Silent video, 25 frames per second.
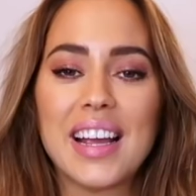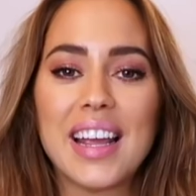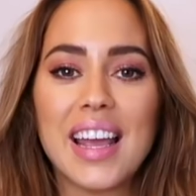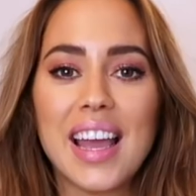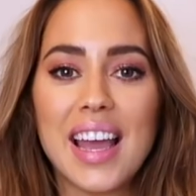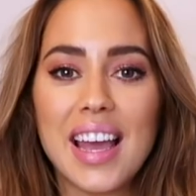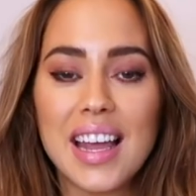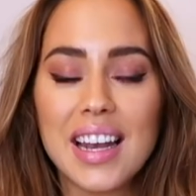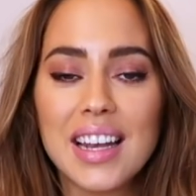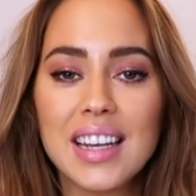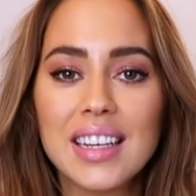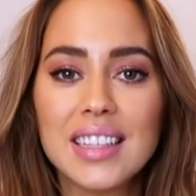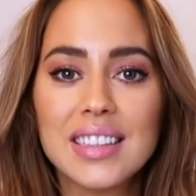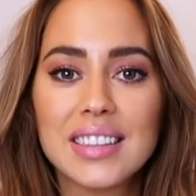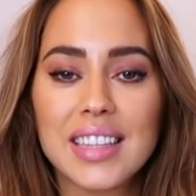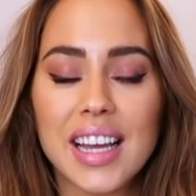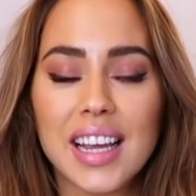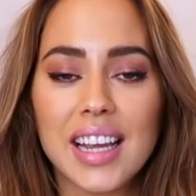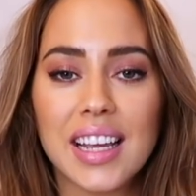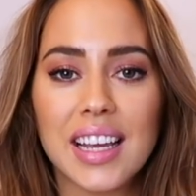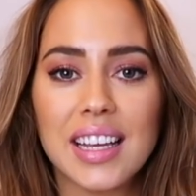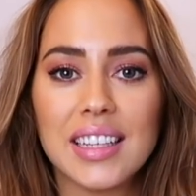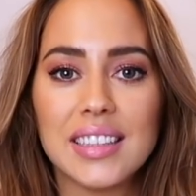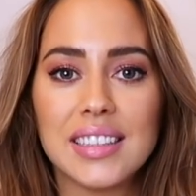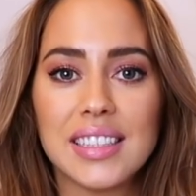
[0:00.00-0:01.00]
again,
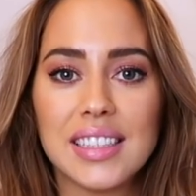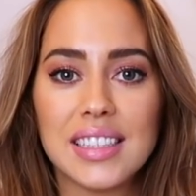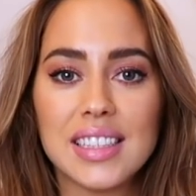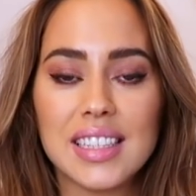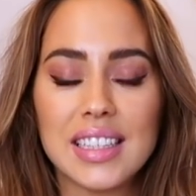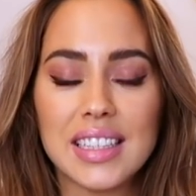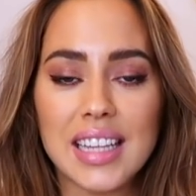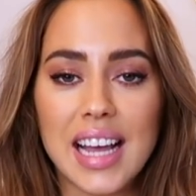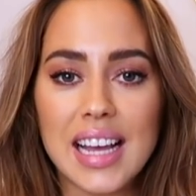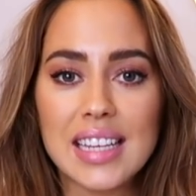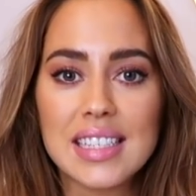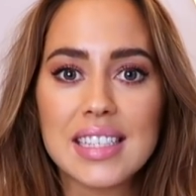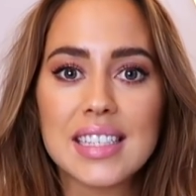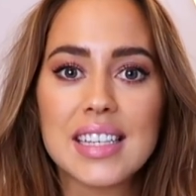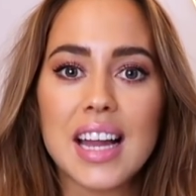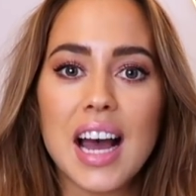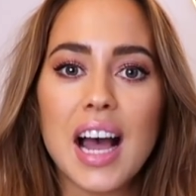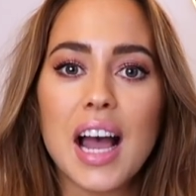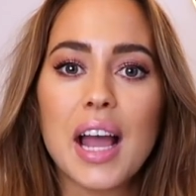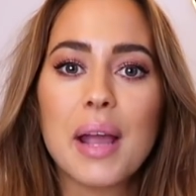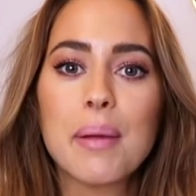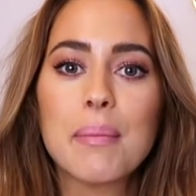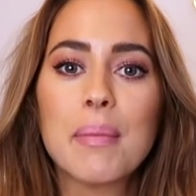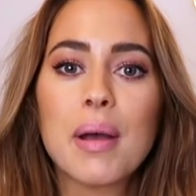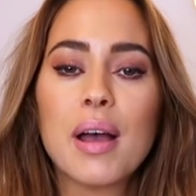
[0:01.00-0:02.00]
like I did last
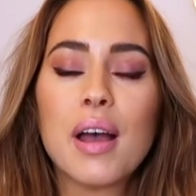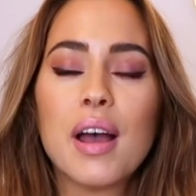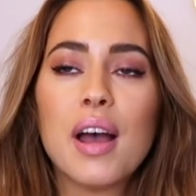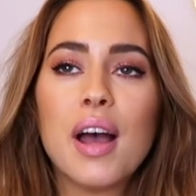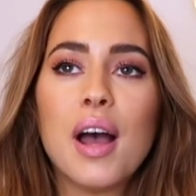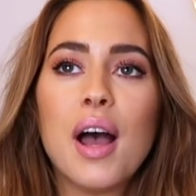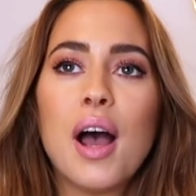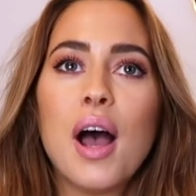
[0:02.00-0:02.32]
time,